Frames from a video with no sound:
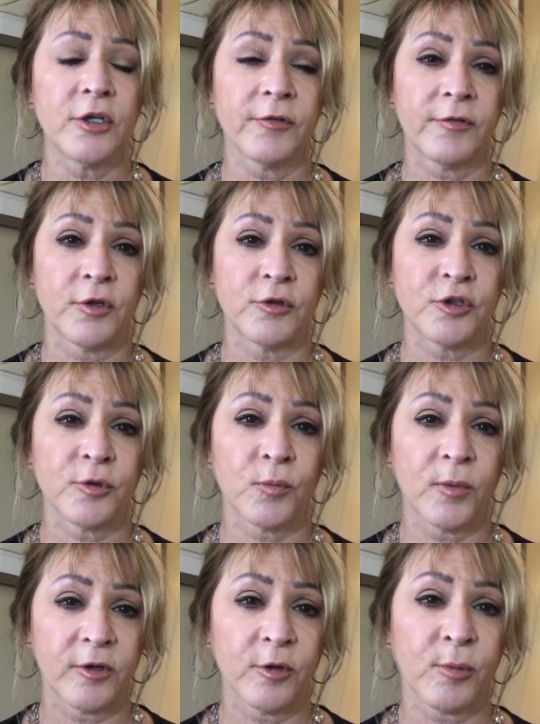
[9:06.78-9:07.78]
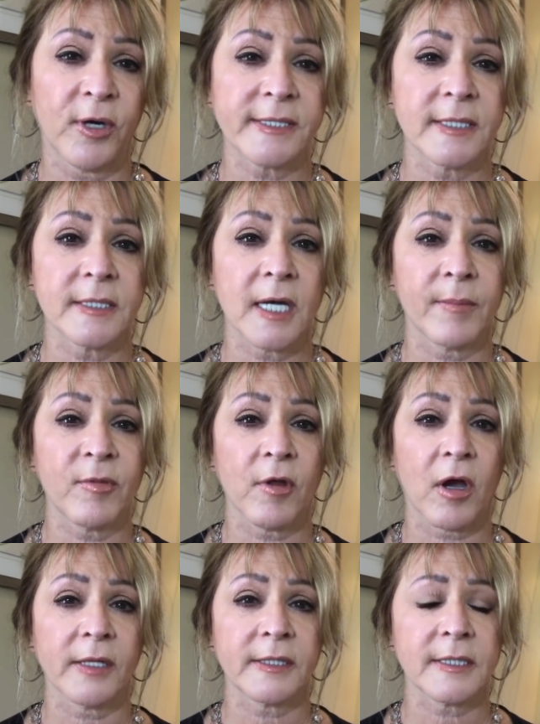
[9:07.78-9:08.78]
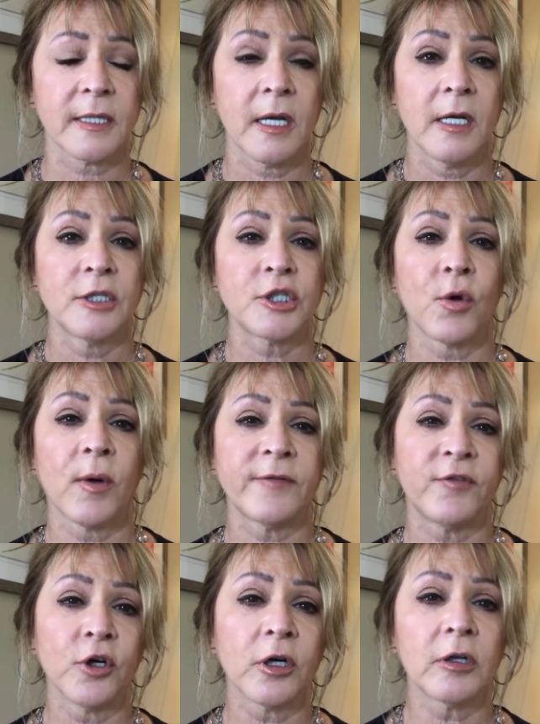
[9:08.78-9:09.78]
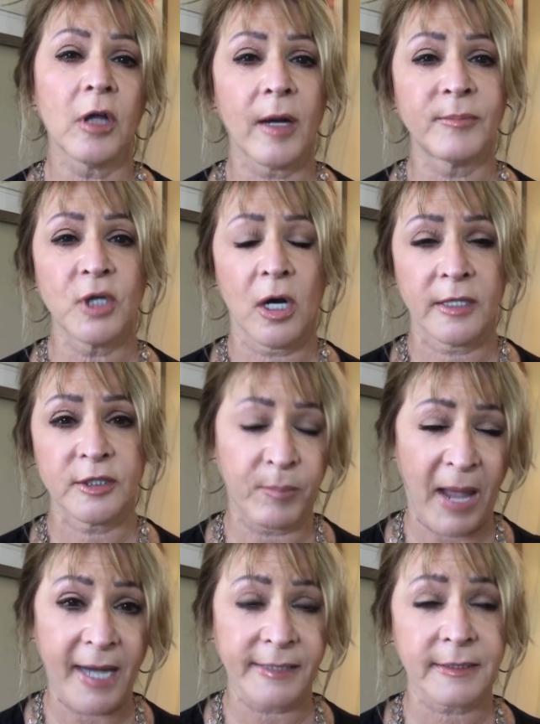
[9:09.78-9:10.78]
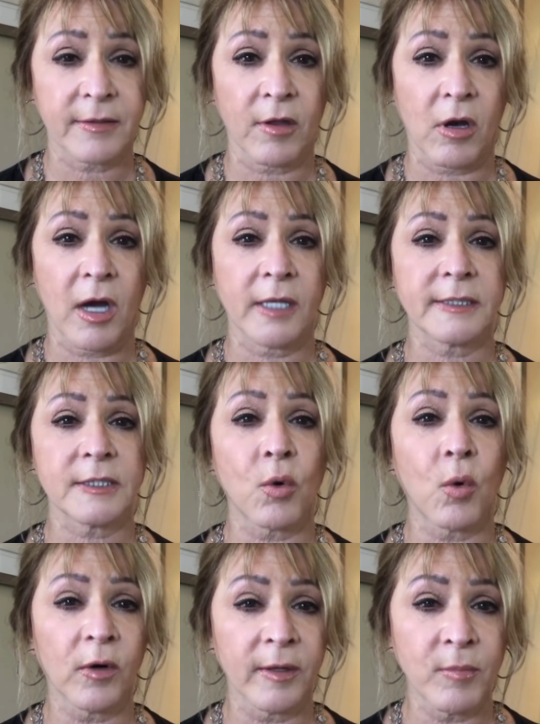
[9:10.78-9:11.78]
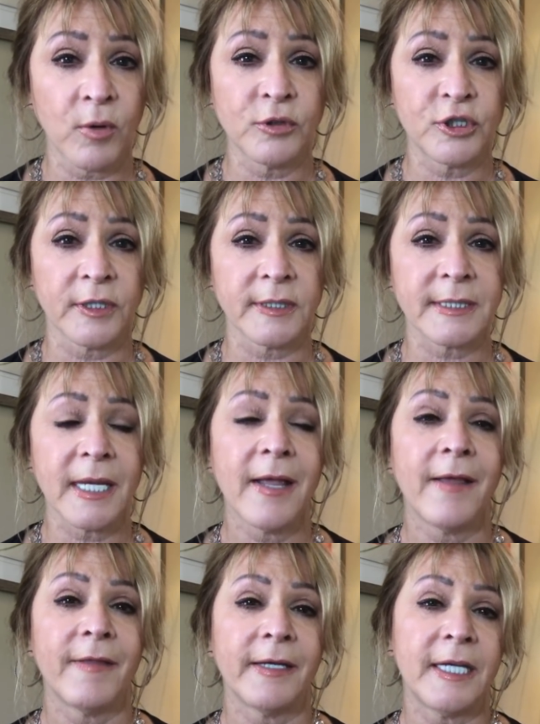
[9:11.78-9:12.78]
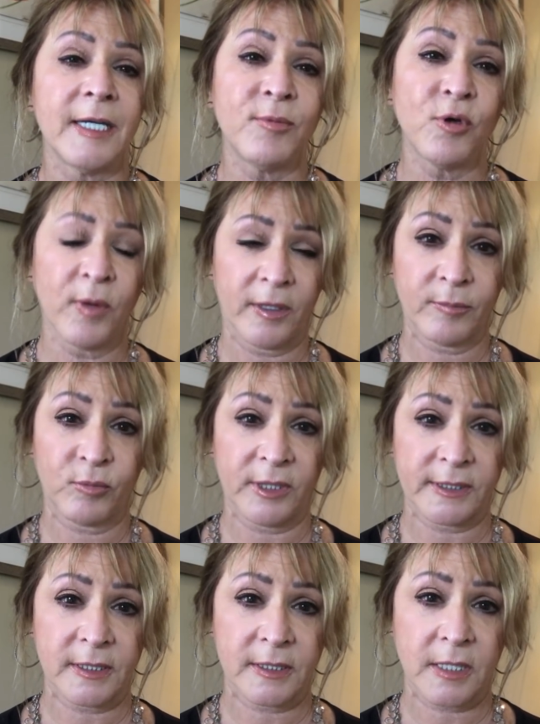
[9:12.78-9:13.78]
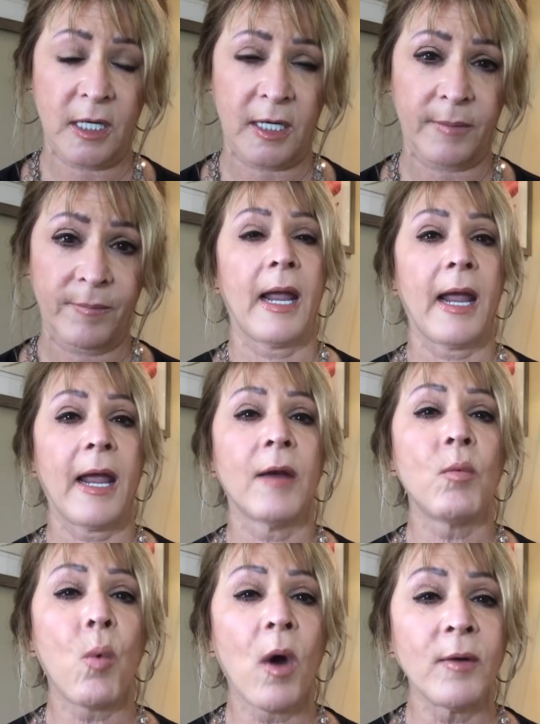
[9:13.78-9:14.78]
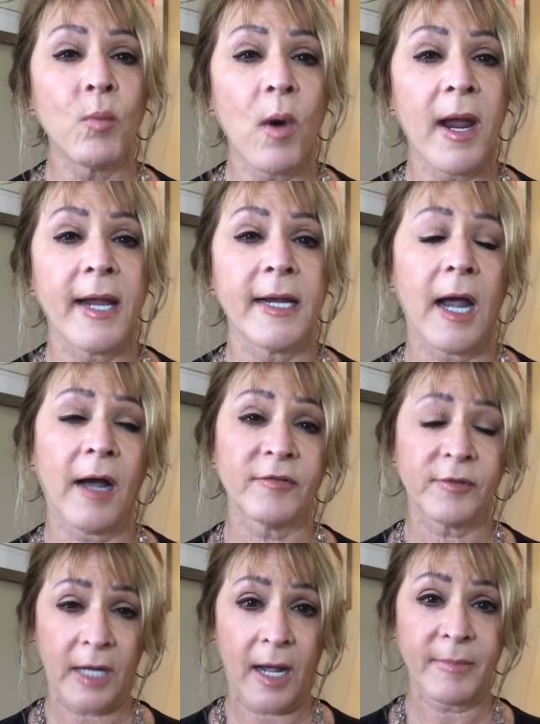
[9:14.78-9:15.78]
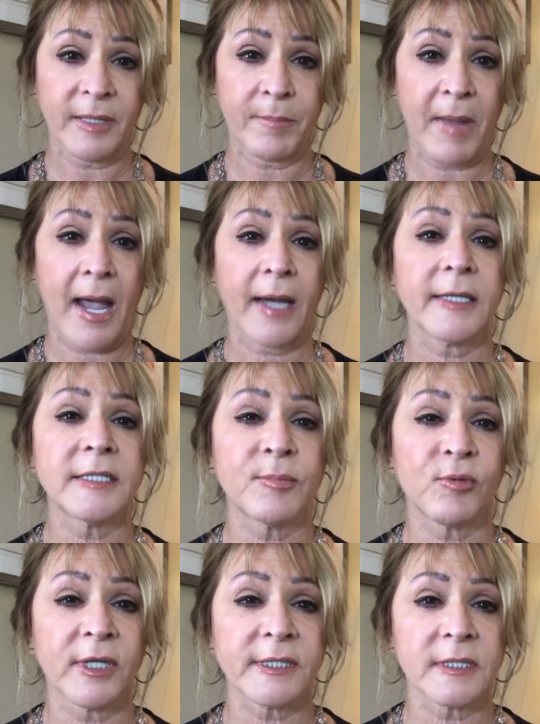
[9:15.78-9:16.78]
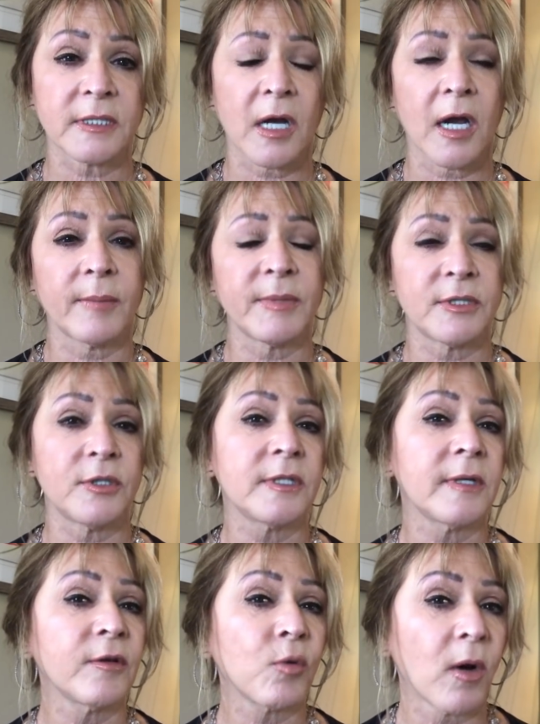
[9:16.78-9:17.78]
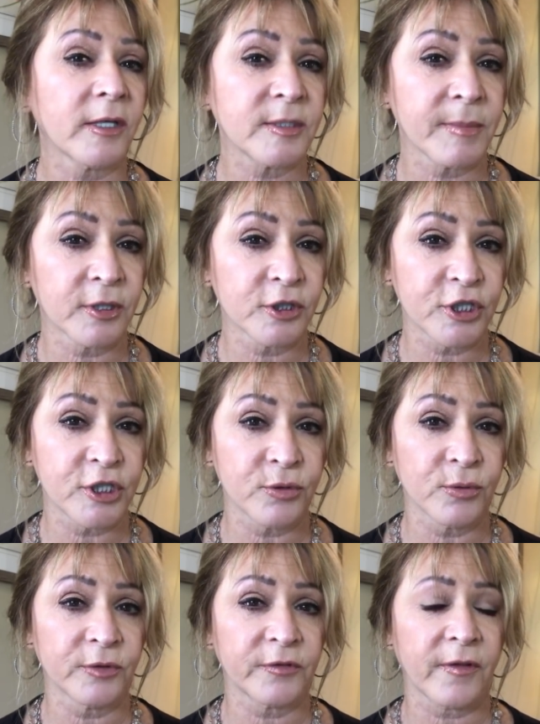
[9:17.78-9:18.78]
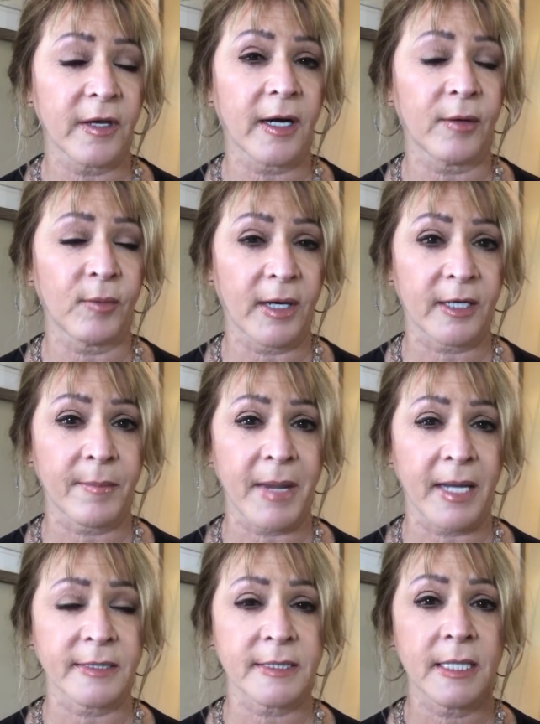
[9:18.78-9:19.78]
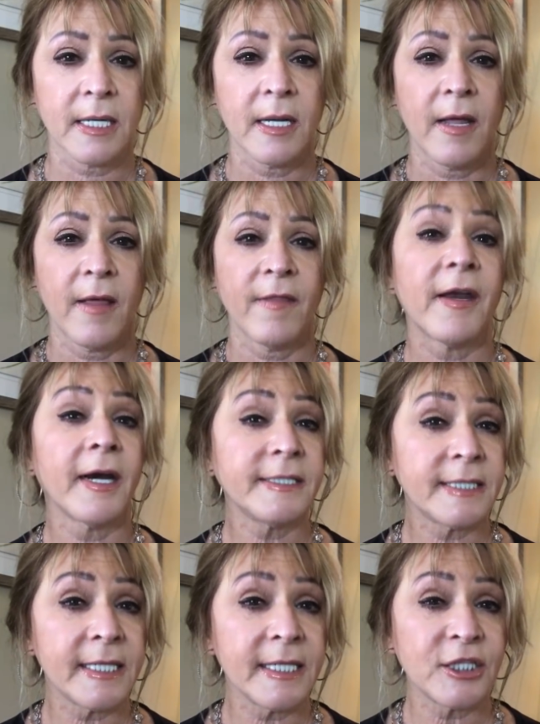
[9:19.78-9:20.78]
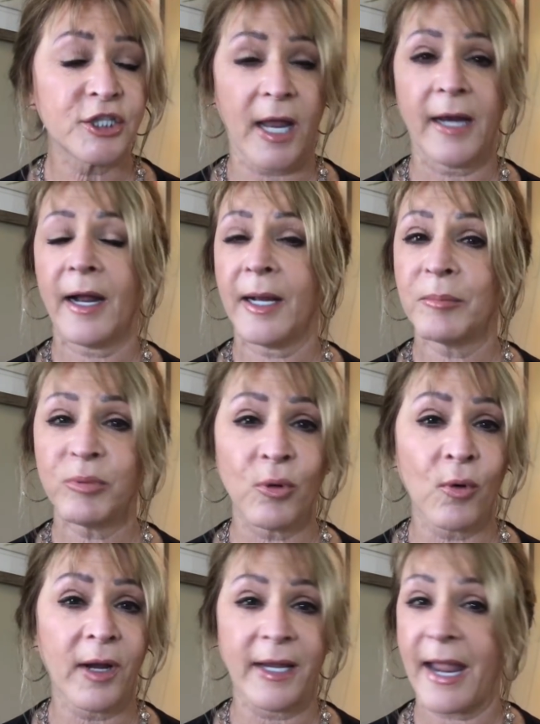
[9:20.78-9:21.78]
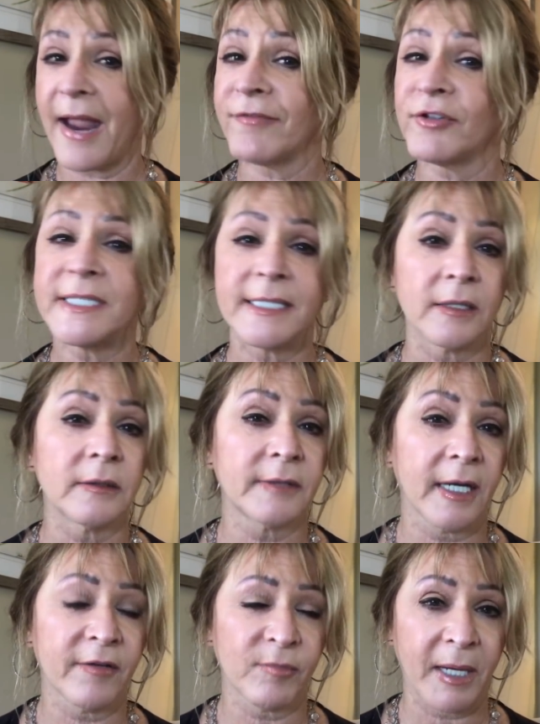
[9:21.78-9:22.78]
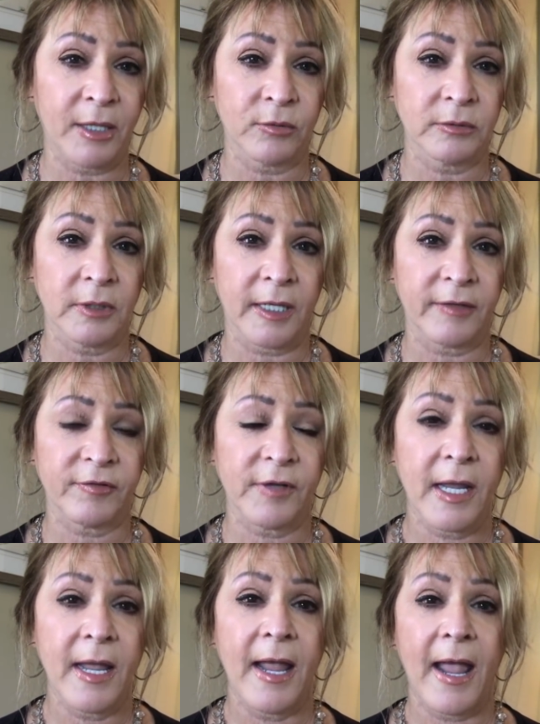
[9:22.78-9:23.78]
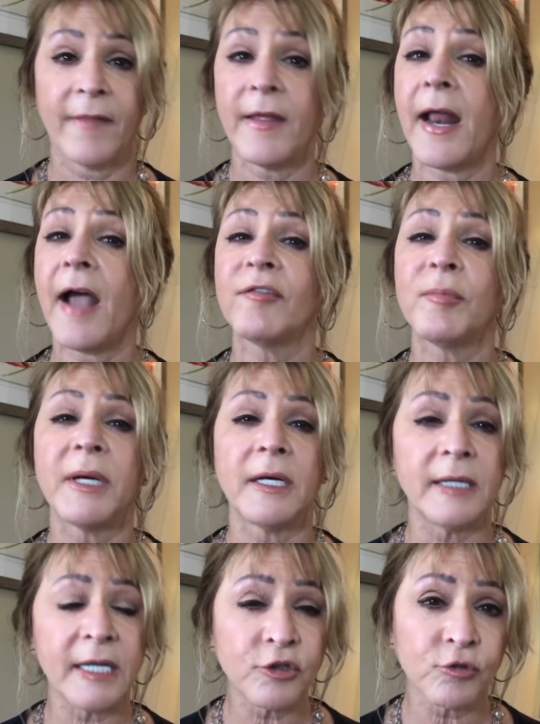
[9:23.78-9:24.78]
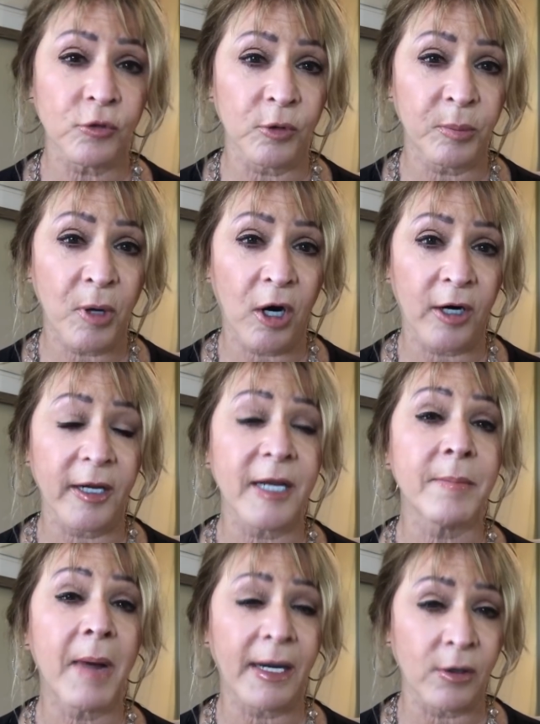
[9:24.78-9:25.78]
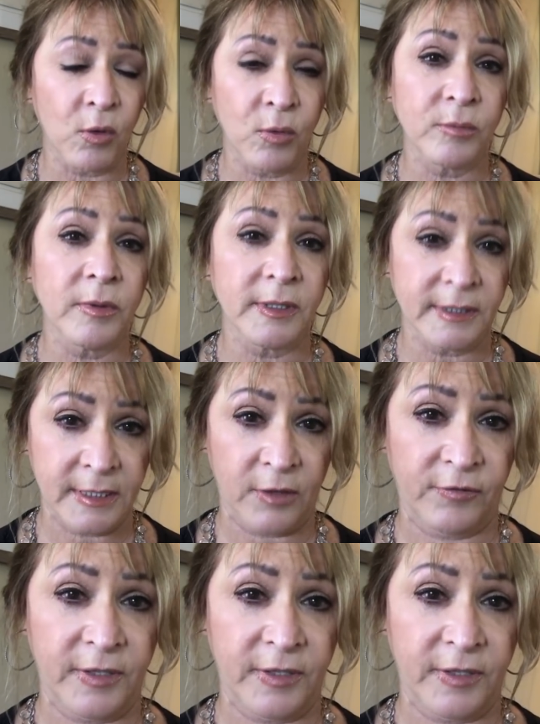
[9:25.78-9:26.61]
your future with your present time thoughts. So if you're globbed on to past thoughts or emotions, they keep you out of present time. And one way of coming back into present time is using the quantum energy tools that I recommend, that I teach and I employ every single day of my own life, and that have been an integral part in my own self